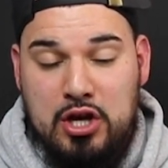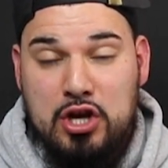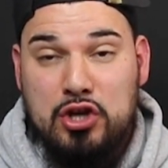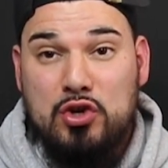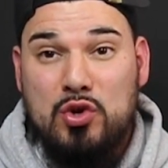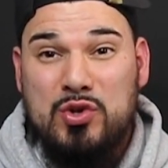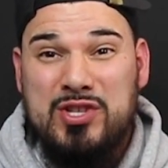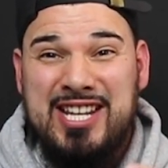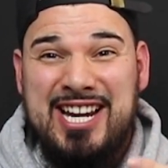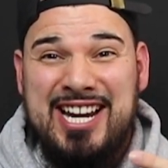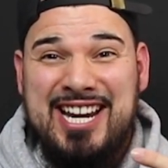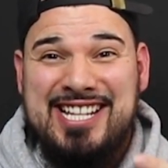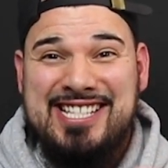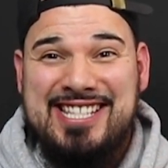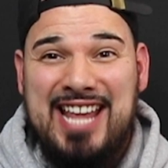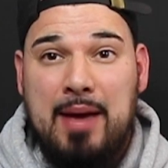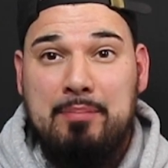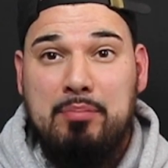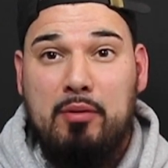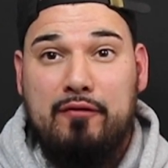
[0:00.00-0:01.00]
using an
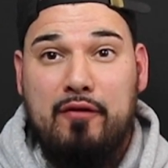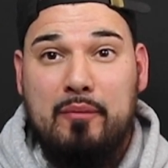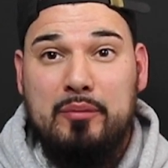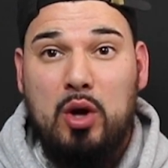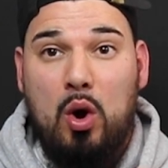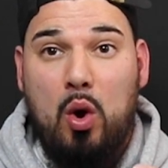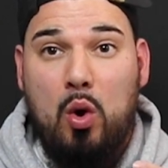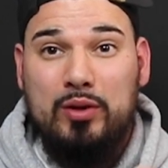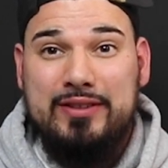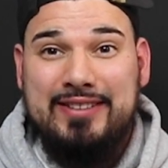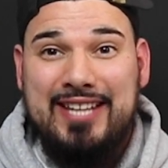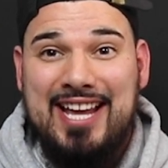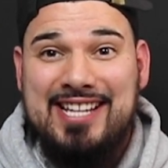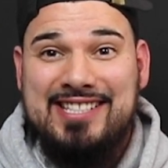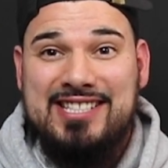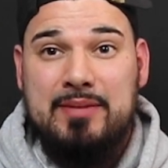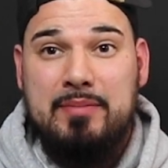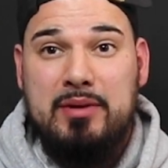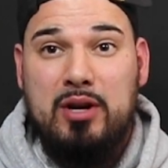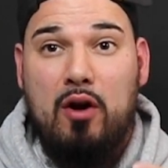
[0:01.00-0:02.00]
example from the Old
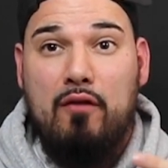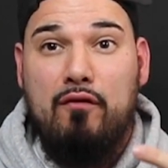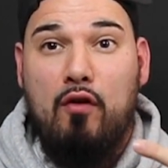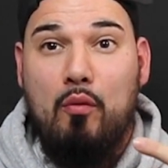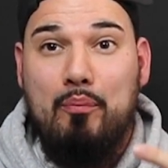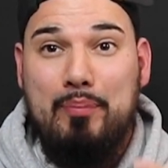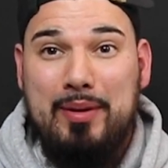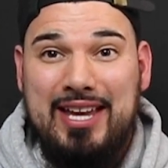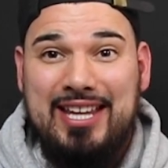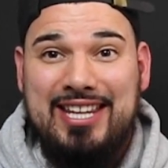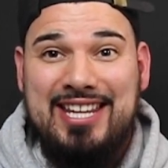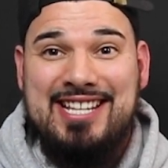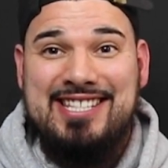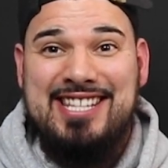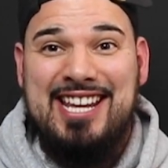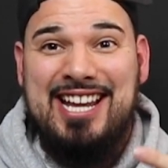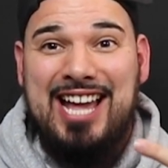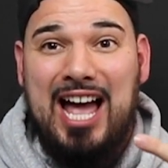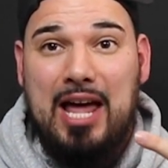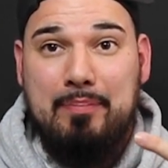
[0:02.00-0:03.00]
Testament of
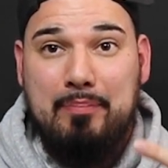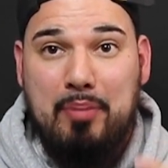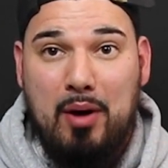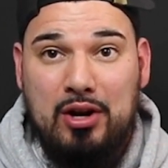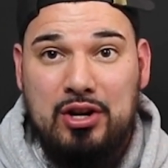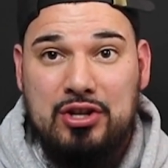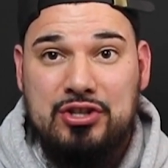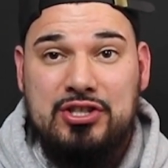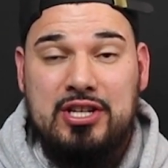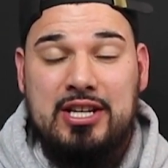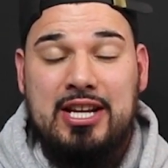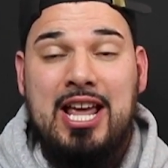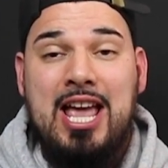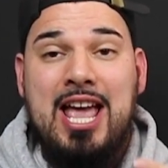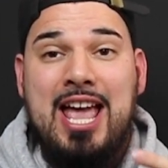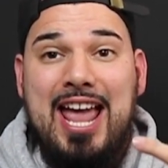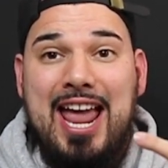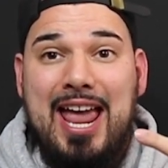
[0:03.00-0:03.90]
obedience and God punishing